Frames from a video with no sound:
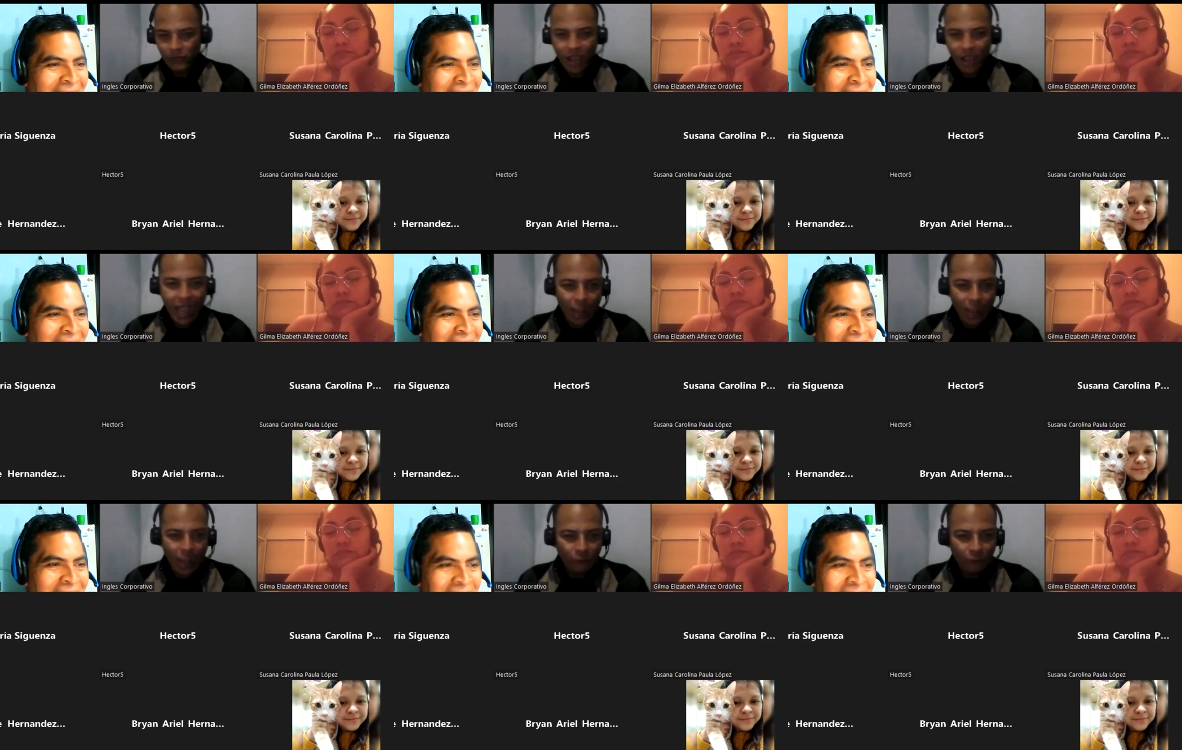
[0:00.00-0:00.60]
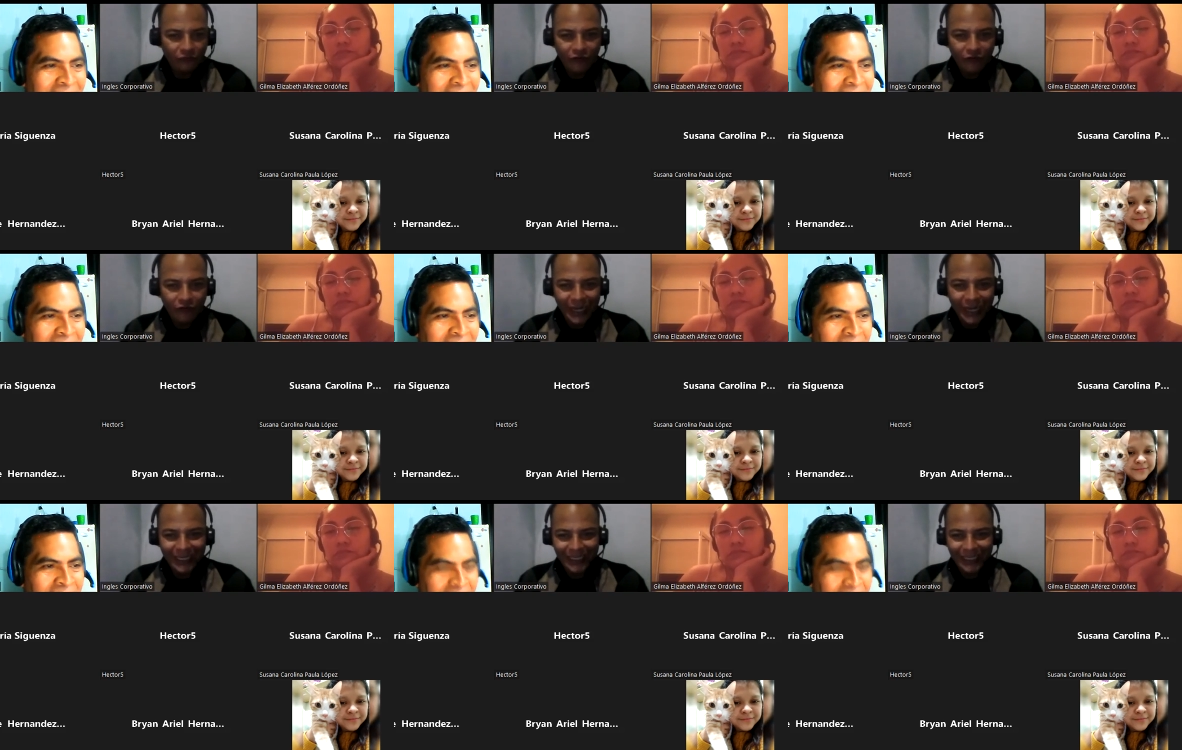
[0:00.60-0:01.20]
Speaker 1: How
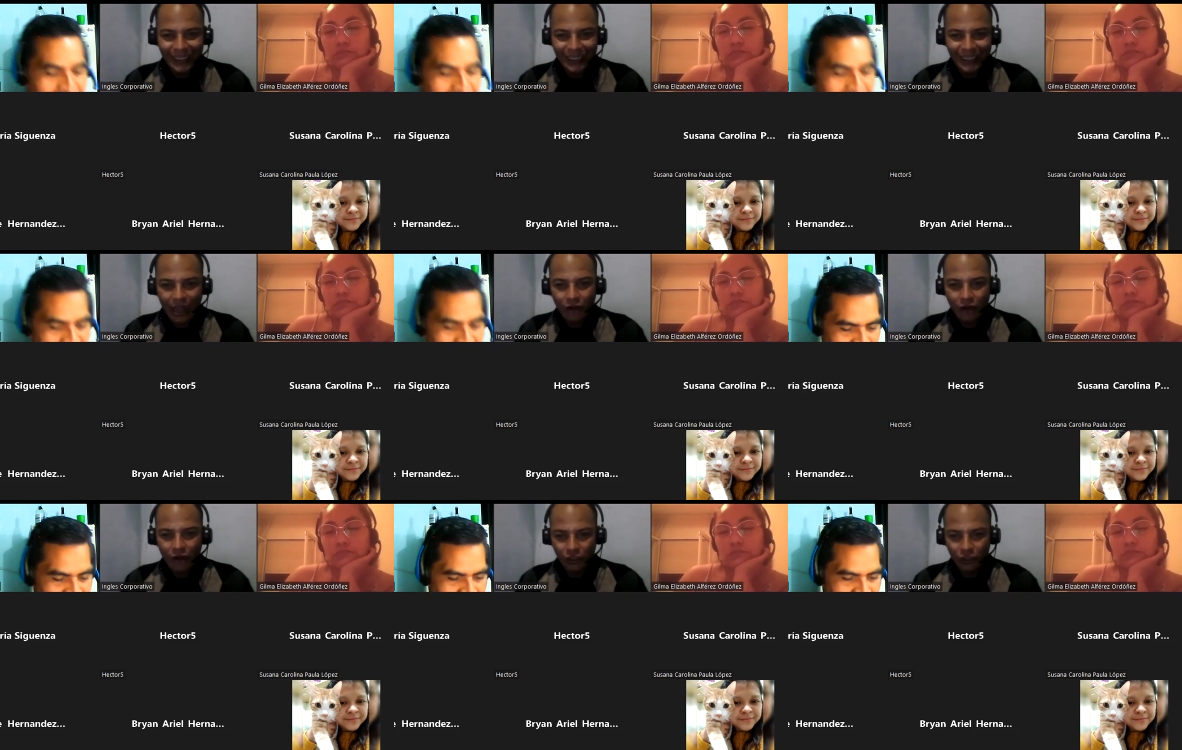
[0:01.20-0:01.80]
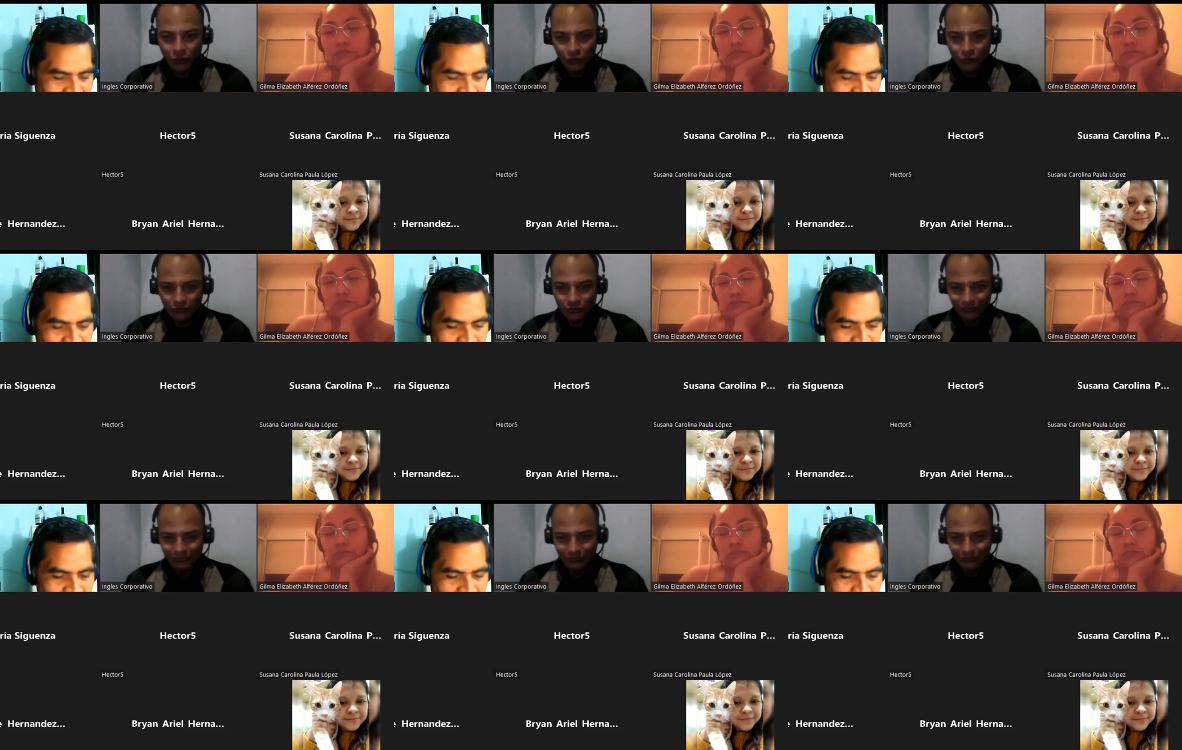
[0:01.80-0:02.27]
friendly are you?